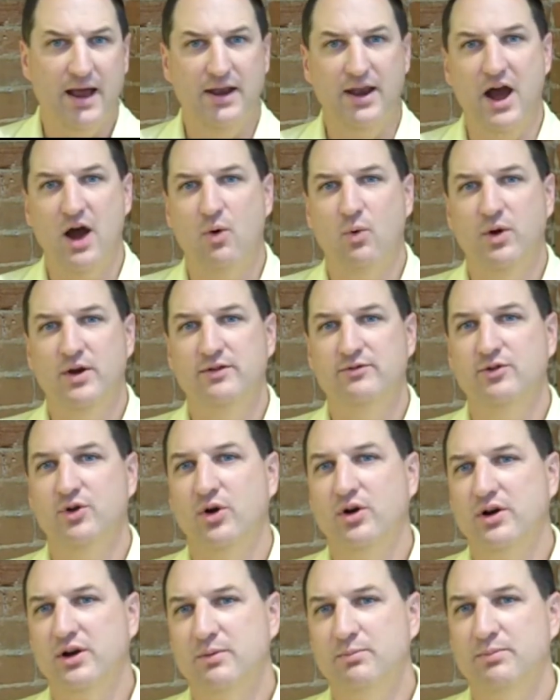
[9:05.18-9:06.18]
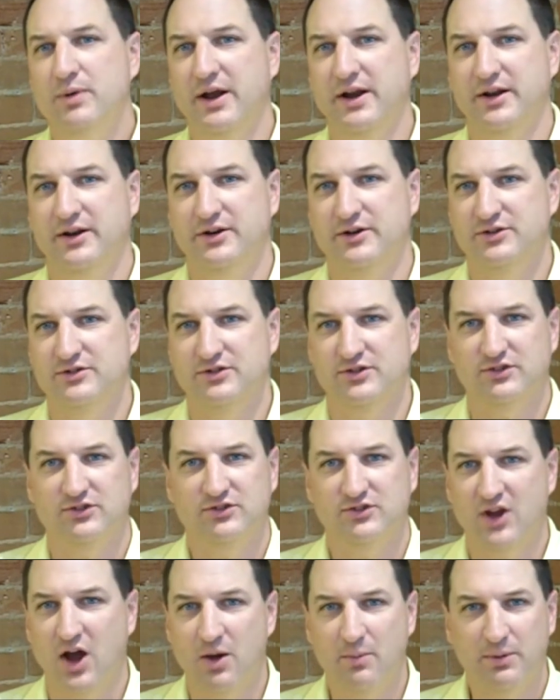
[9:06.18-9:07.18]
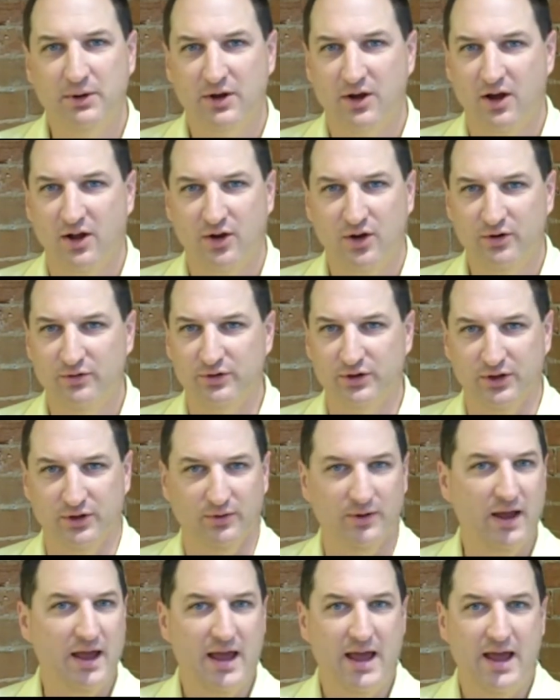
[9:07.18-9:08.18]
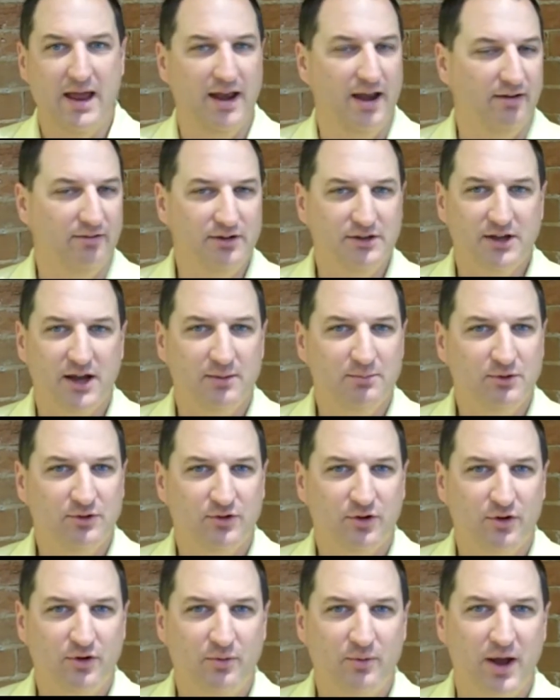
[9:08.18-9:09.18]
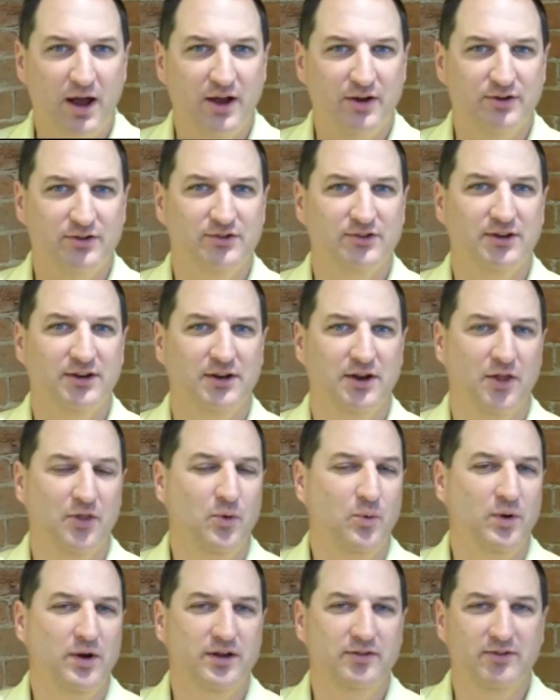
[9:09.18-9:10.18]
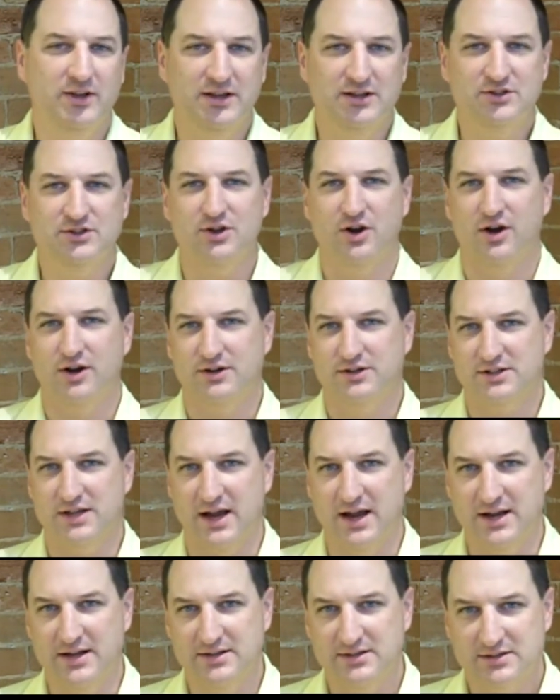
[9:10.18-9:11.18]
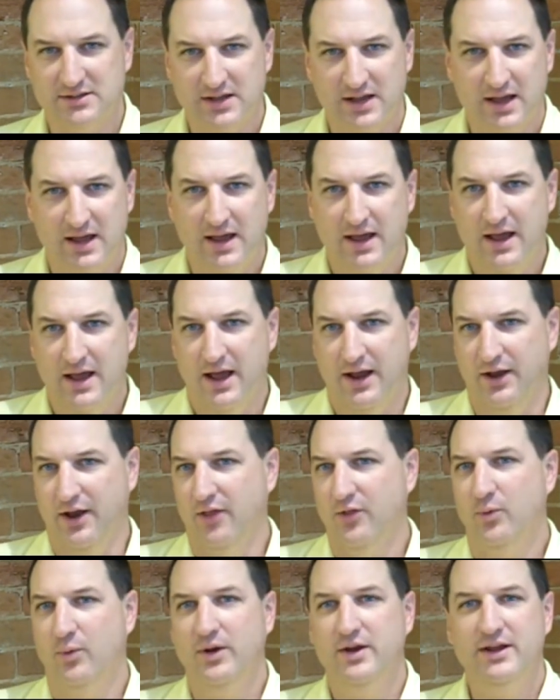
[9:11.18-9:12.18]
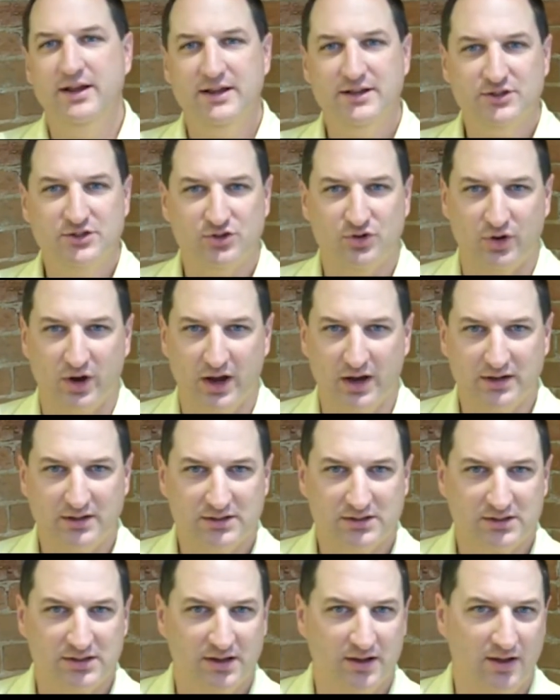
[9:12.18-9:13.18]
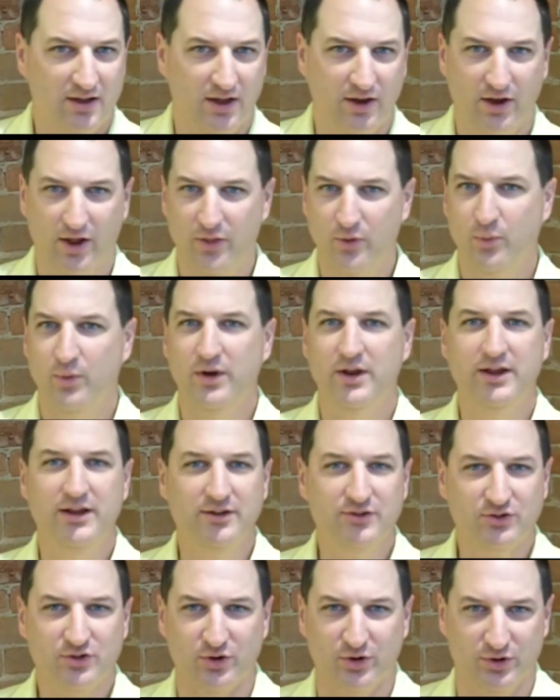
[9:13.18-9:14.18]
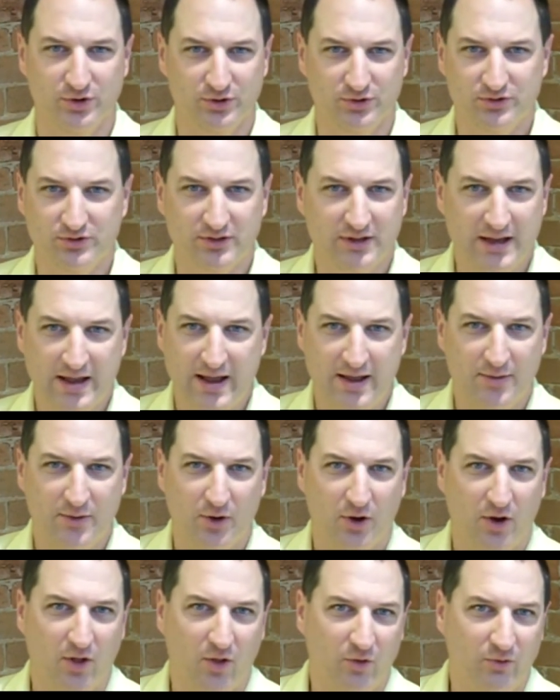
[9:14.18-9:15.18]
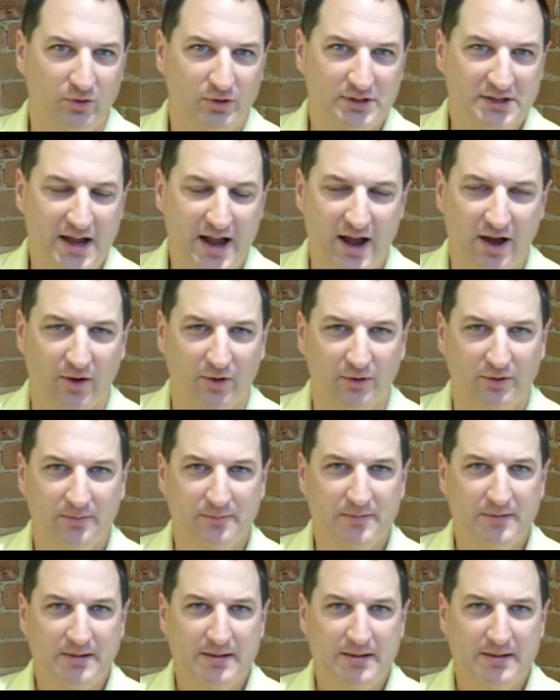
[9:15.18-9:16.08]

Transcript: And now one of your competitors is stomping all over you. And every time you turn around, you see another one of his yard signs, another one of his trucks, another one of his crews. They're all over town.